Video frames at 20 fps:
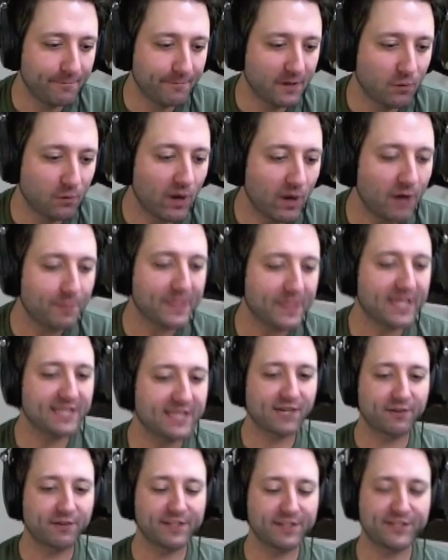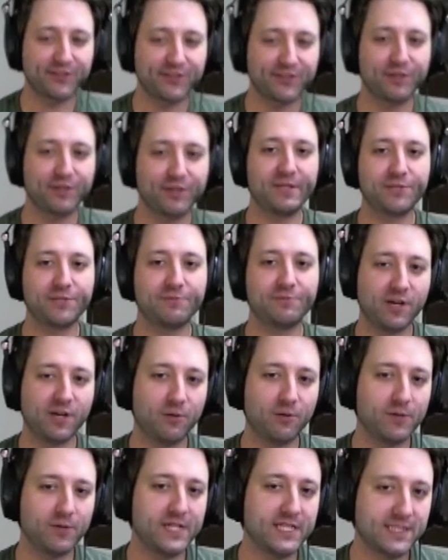Well, because our internal budget was
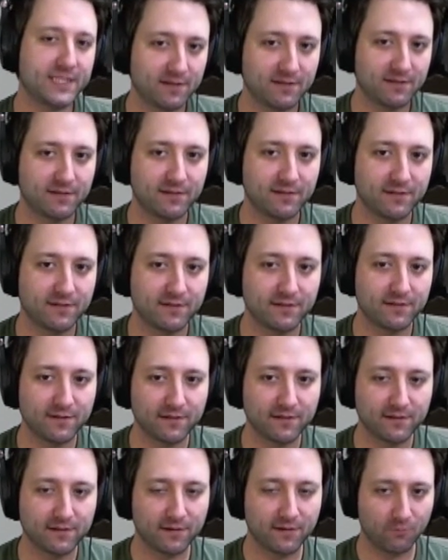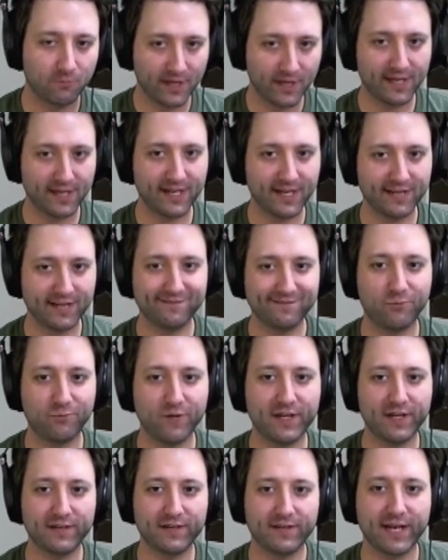always way ahead of
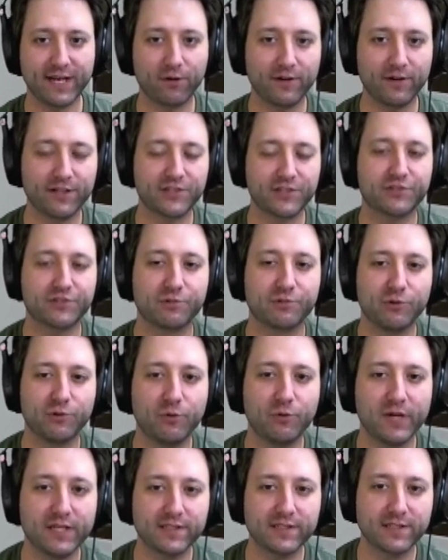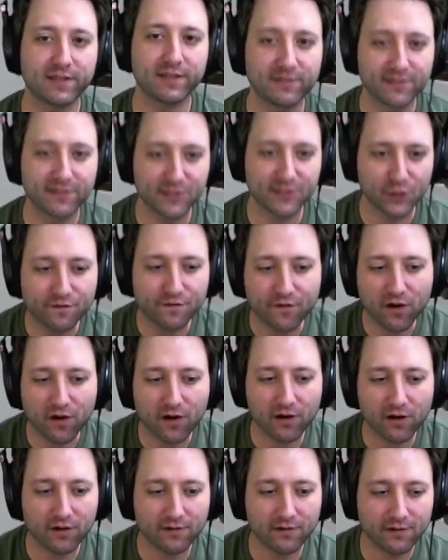what our initial goal was, so
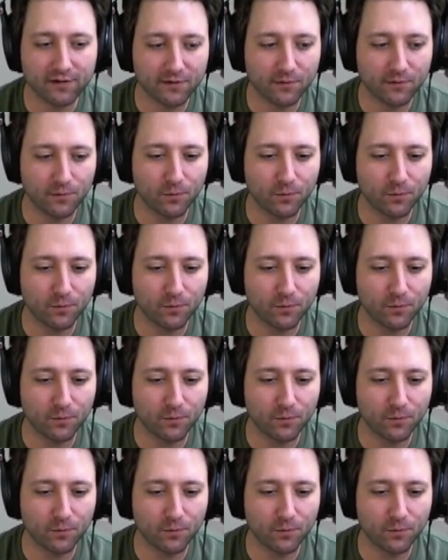far